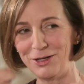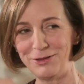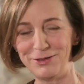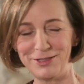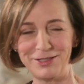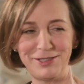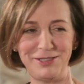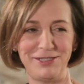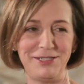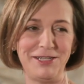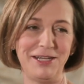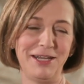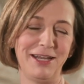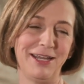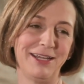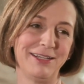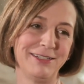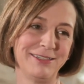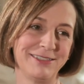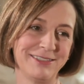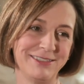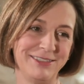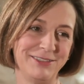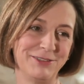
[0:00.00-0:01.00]
on the
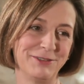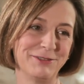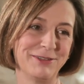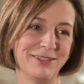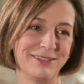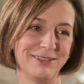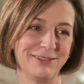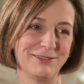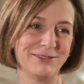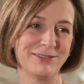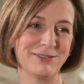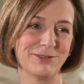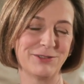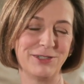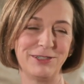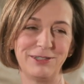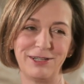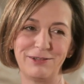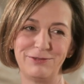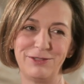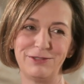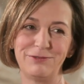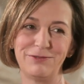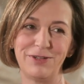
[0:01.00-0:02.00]
stand, you know. Right. That I was going
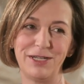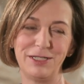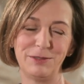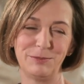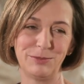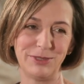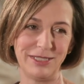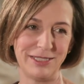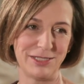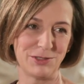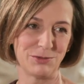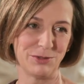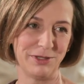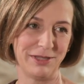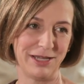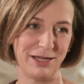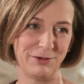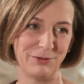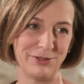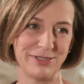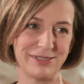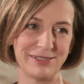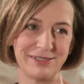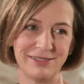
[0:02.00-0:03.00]
to have to find a place where
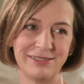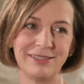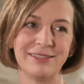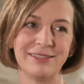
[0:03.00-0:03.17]
that was,